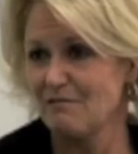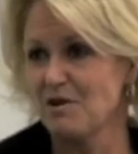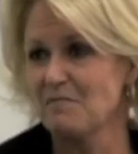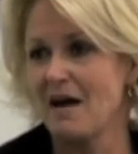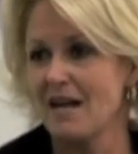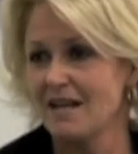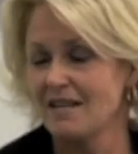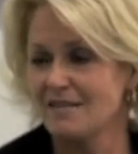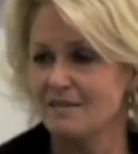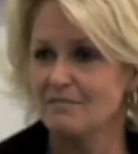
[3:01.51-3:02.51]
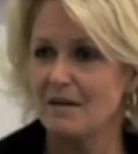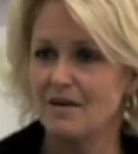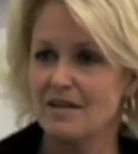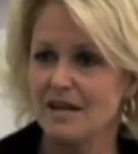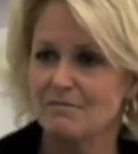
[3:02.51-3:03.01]
wrote about it as a
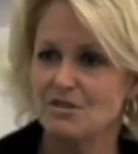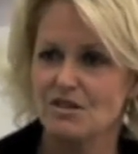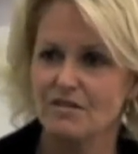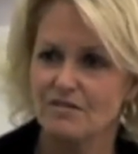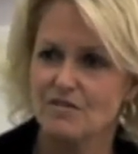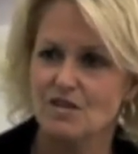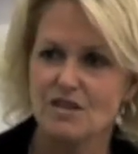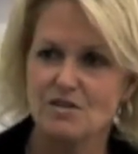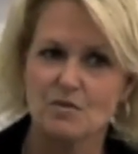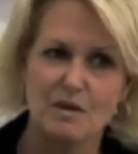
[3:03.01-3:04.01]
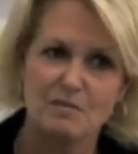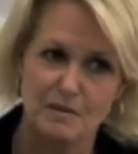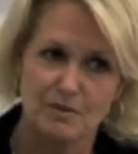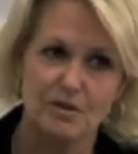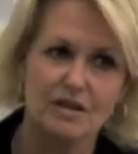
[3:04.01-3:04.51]
paradigm shift in changing the way
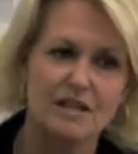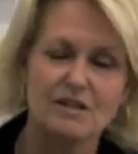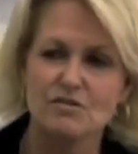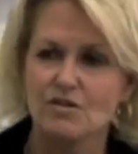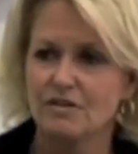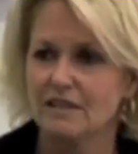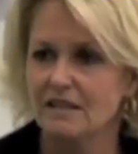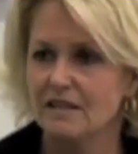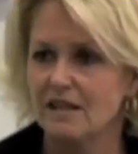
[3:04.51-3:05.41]
people look at controlling